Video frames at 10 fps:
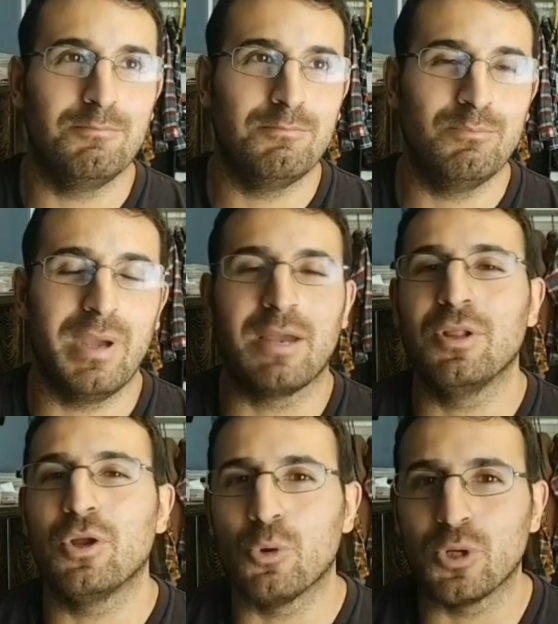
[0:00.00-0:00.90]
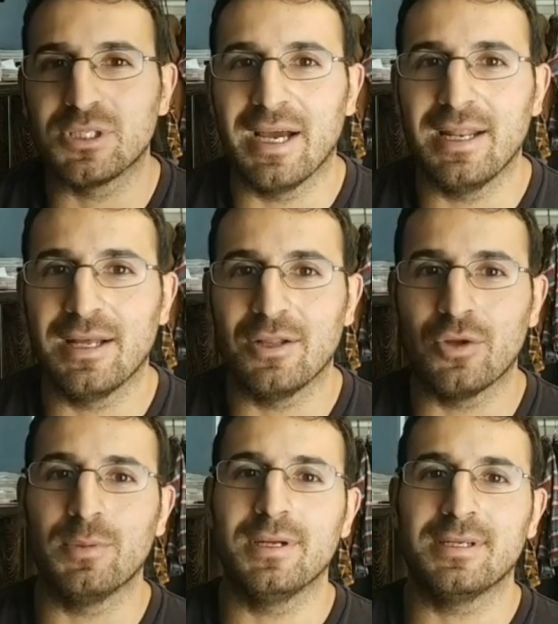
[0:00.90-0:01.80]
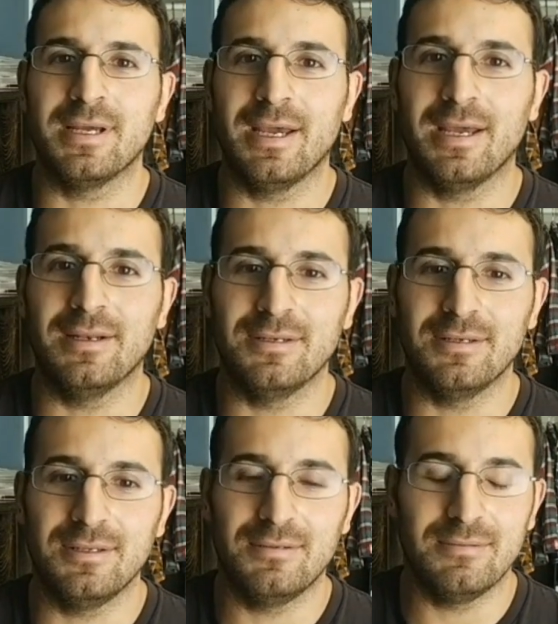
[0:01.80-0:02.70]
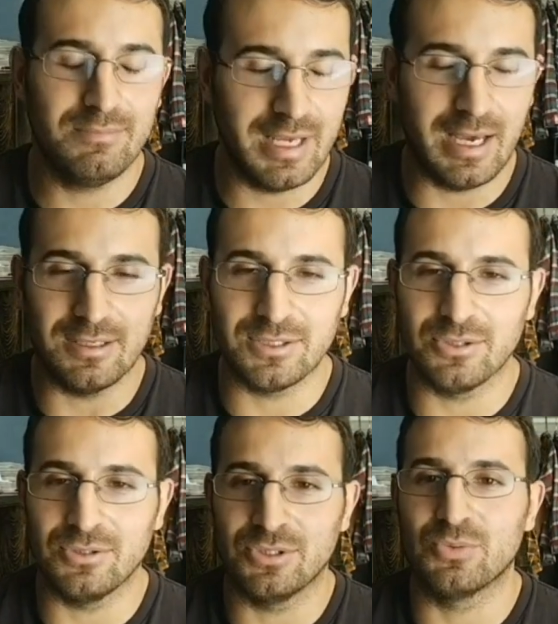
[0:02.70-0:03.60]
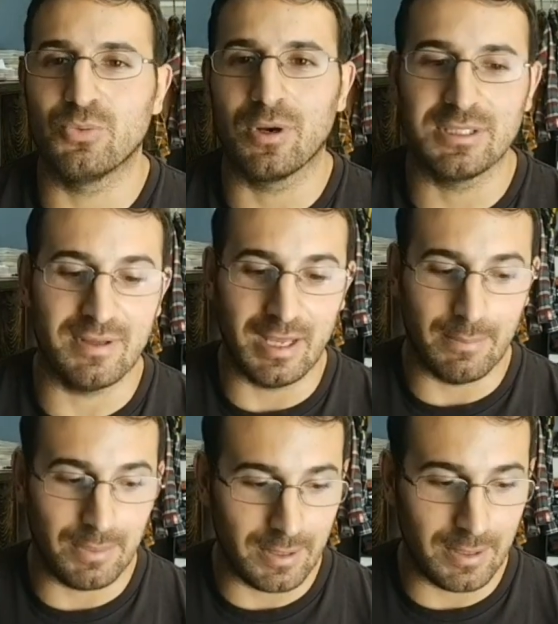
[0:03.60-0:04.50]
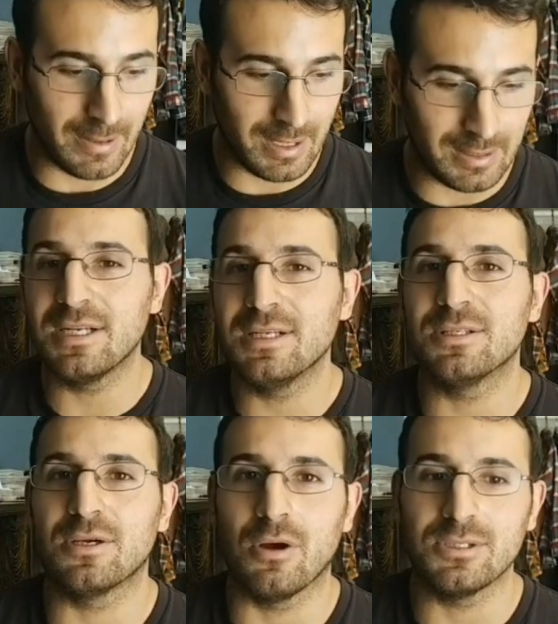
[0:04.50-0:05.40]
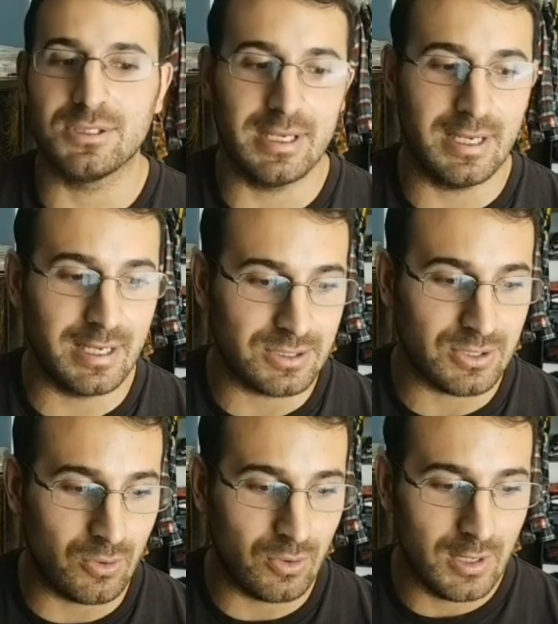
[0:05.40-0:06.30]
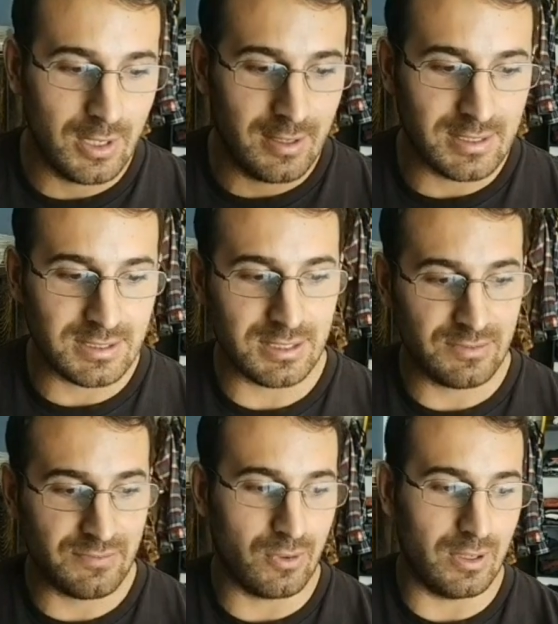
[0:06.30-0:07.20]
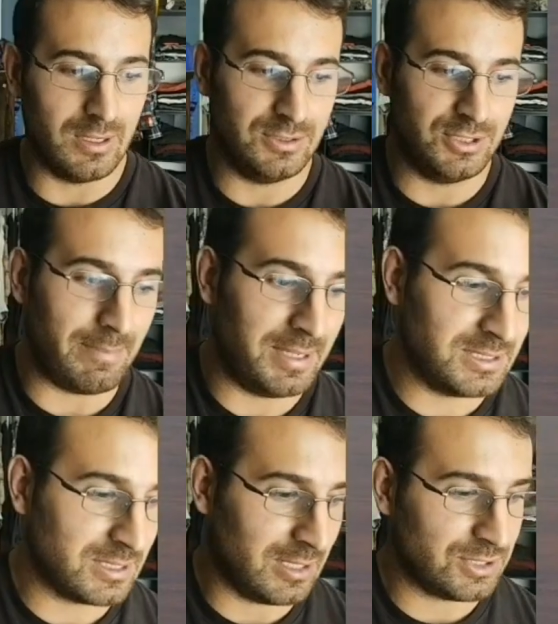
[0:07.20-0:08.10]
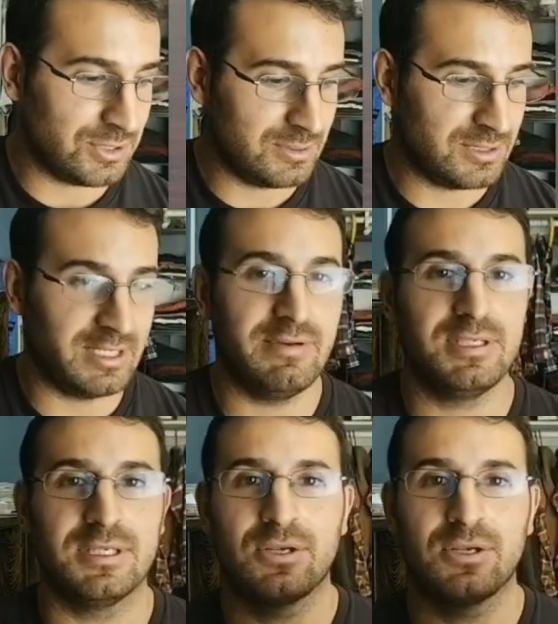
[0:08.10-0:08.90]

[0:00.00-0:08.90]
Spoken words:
make them a little more exciting a little bit. And yeah, so just working on stuff like that. But let's get into the cards today. And so this is for a Japanese collection, 76